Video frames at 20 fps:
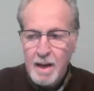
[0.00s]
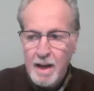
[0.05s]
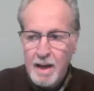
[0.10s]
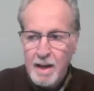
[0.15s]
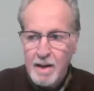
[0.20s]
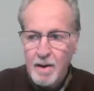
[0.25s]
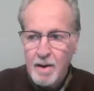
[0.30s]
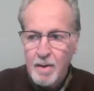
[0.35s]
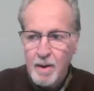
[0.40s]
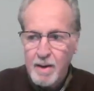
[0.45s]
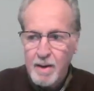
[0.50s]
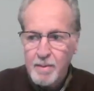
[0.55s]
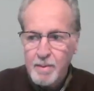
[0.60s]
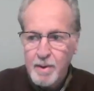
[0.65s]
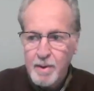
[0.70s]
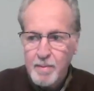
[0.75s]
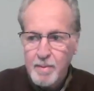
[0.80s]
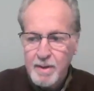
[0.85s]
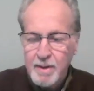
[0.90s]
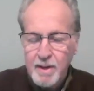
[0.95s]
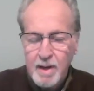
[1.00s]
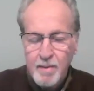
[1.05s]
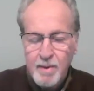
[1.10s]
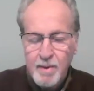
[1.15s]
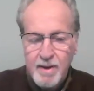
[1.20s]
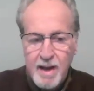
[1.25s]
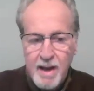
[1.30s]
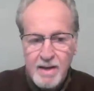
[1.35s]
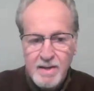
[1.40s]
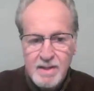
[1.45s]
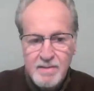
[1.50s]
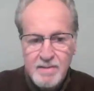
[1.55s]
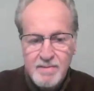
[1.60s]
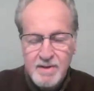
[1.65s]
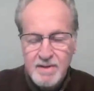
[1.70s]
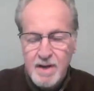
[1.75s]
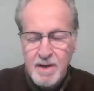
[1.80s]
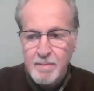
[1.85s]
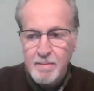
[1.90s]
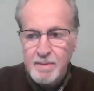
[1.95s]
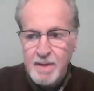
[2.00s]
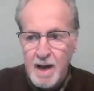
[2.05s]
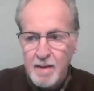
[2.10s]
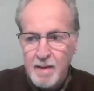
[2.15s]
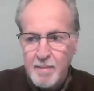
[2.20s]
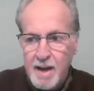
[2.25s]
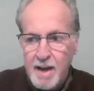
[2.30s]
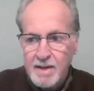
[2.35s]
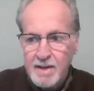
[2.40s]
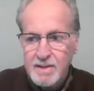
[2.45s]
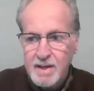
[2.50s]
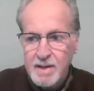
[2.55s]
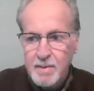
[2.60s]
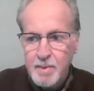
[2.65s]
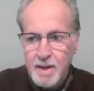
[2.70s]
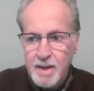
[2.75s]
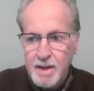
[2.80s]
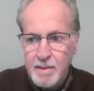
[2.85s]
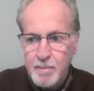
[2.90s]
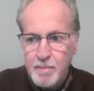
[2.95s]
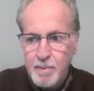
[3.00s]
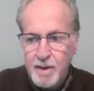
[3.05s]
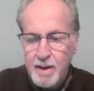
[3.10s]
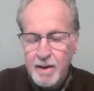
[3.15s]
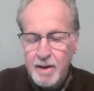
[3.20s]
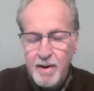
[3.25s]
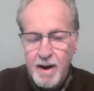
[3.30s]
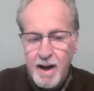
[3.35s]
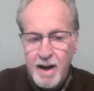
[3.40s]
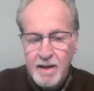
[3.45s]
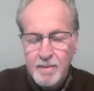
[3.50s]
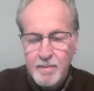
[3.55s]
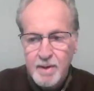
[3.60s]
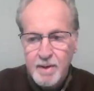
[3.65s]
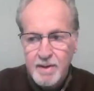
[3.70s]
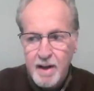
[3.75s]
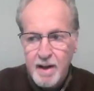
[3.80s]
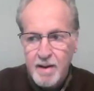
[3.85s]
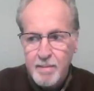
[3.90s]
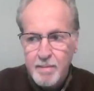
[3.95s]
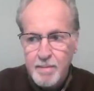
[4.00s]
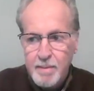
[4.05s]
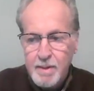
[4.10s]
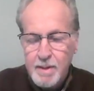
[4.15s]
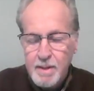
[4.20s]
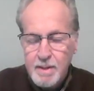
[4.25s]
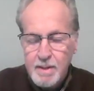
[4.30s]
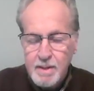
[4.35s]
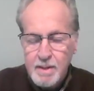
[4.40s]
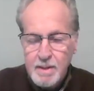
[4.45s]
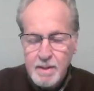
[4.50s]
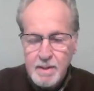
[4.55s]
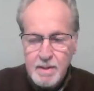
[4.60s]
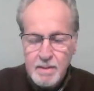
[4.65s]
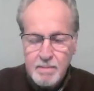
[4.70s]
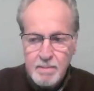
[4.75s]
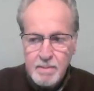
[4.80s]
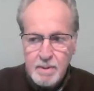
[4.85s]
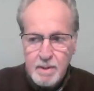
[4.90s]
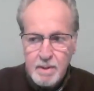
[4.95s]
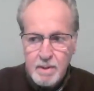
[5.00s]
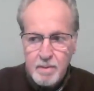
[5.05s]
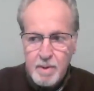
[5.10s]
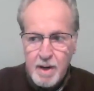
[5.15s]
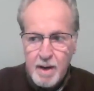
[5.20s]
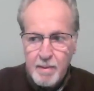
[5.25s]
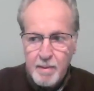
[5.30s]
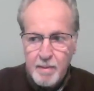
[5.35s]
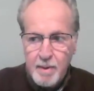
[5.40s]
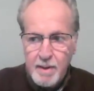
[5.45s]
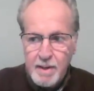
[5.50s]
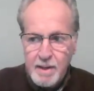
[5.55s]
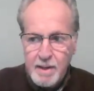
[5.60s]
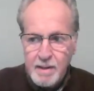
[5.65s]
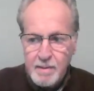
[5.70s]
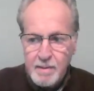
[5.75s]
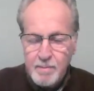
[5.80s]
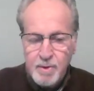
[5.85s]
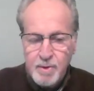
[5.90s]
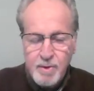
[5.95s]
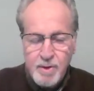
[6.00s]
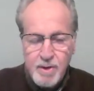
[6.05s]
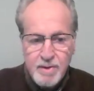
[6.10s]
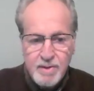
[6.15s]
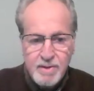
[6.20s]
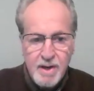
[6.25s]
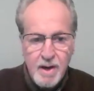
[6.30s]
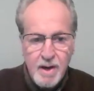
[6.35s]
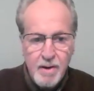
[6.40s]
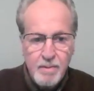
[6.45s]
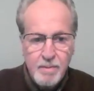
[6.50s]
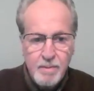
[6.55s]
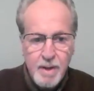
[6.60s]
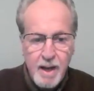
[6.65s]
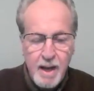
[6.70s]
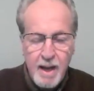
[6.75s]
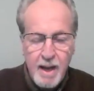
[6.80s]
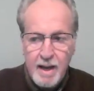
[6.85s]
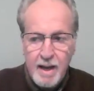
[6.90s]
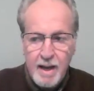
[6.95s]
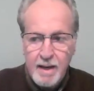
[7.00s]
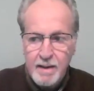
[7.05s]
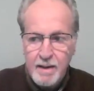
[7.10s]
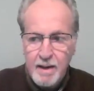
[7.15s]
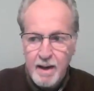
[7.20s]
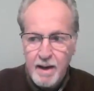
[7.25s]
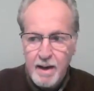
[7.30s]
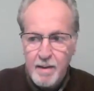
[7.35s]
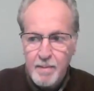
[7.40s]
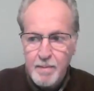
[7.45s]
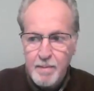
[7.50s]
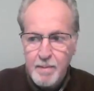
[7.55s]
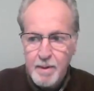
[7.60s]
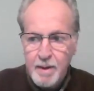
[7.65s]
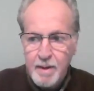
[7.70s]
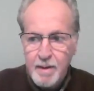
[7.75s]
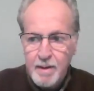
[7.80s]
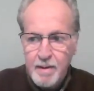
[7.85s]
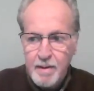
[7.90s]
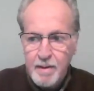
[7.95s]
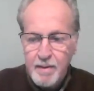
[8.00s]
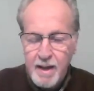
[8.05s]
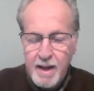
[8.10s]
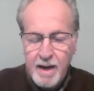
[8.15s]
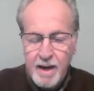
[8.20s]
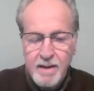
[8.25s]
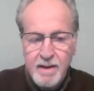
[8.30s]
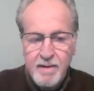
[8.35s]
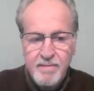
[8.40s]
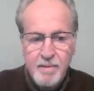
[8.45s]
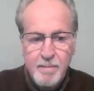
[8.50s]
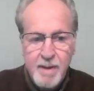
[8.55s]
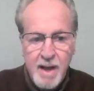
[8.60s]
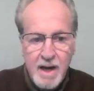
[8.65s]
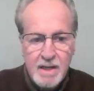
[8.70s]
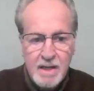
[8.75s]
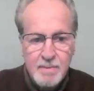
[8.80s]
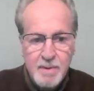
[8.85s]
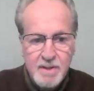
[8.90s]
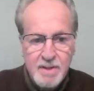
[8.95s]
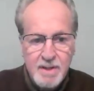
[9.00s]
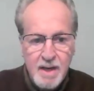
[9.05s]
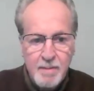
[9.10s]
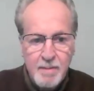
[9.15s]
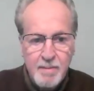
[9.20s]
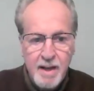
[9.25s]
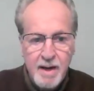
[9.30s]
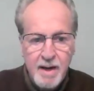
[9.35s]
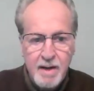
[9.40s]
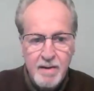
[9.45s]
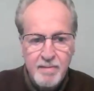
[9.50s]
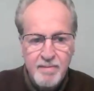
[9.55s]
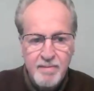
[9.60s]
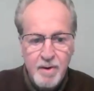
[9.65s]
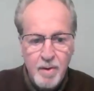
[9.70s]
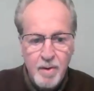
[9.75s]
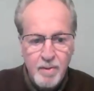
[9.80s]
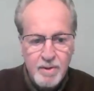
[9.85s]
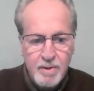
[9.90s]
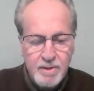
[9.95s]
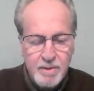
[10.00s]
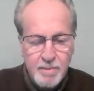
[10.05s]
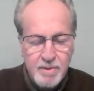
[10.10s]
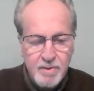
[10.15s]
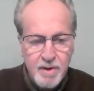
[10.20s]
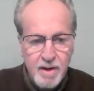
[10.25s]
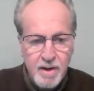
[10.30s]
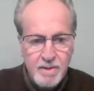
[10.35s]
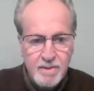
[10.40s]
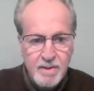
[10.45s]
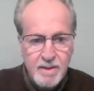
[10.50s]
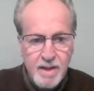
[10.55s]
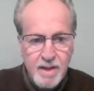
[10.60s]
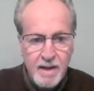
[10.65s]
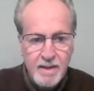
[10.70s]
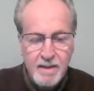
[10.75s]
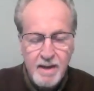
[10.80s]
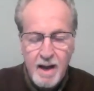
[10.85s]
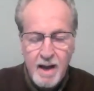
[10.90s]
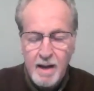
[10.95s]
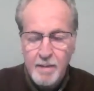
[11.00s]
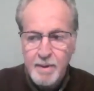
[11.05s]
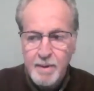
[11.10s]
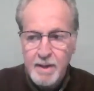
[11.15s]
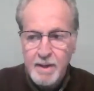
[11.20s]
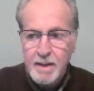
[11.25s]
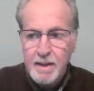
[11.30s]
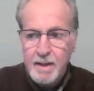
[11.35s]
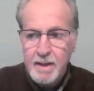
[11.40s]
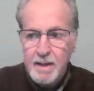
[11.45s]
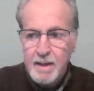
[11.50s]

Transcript: Yeah, you know, eh, we've been dealing with Hastings for some time. Actually, we we interacted with them, well, probably two years ago, and um, they had a different management team. They had a different ownership structure at that time.